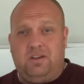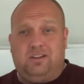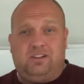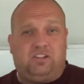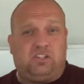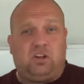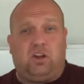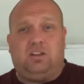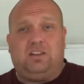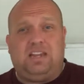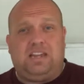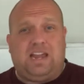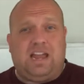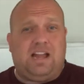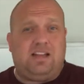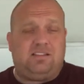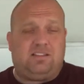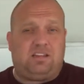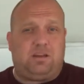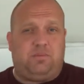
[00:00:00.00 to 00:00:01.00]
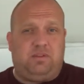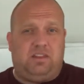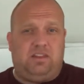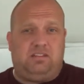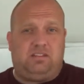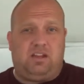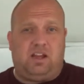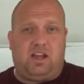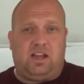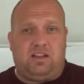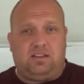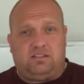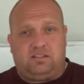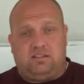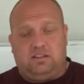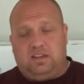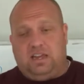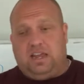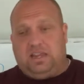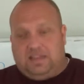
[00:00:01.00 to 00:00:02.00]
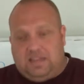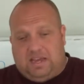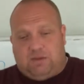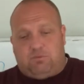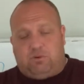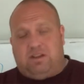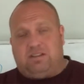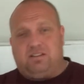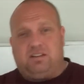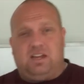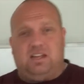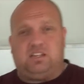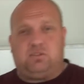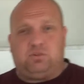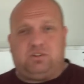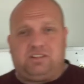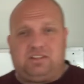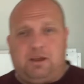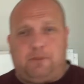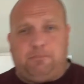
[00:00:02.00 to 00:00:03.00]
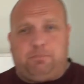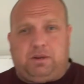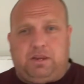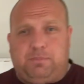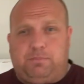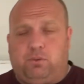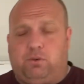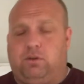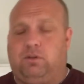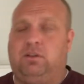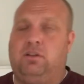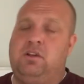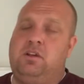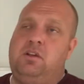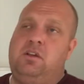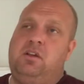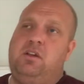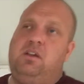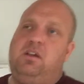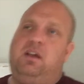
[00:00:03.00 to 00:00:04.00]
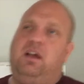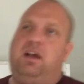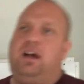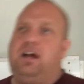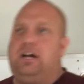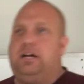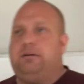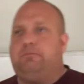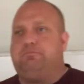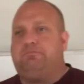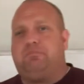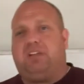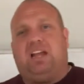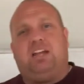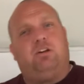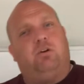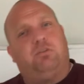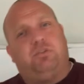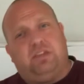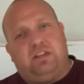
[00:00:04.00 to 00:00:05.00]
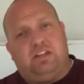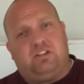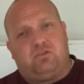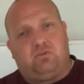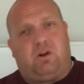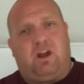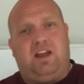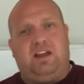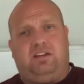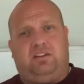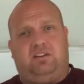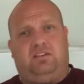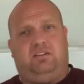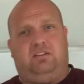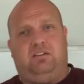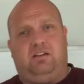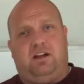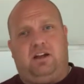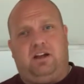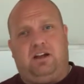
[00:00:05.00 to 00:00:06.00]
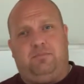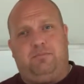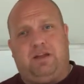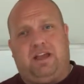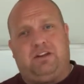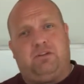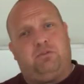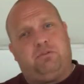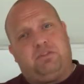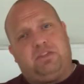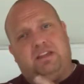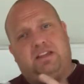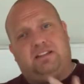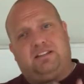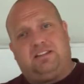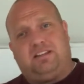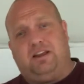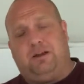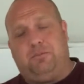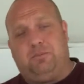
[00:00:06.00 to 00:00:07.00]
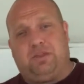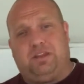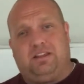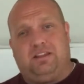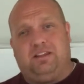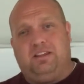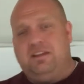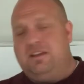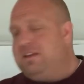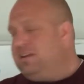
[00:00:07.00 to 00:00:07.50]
Salt Lake has some of these guys, and that resonates with some people. I don't think it's right. I don't think it's something,